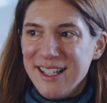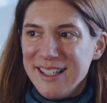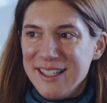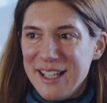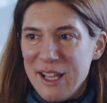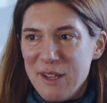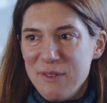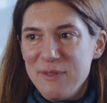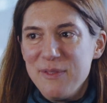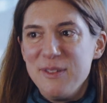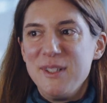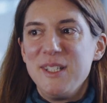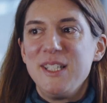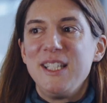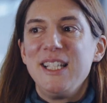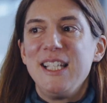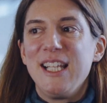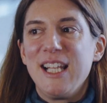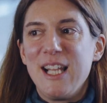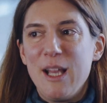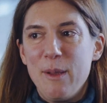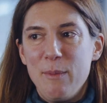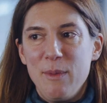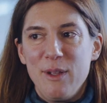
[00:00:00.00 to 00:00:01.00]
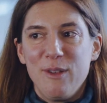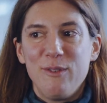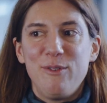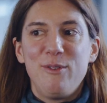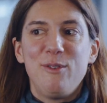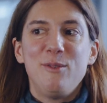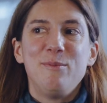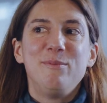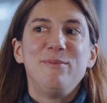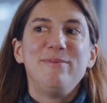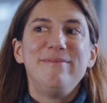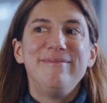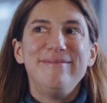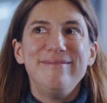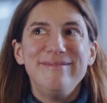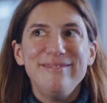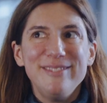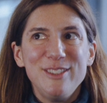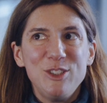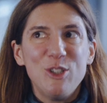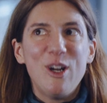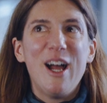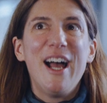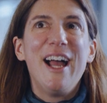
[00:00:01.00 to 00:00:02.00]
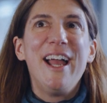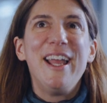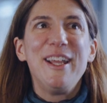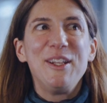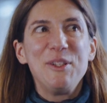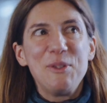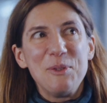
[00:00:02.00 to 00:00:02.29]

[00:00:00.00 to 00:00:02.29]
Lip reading: definitely coming from trying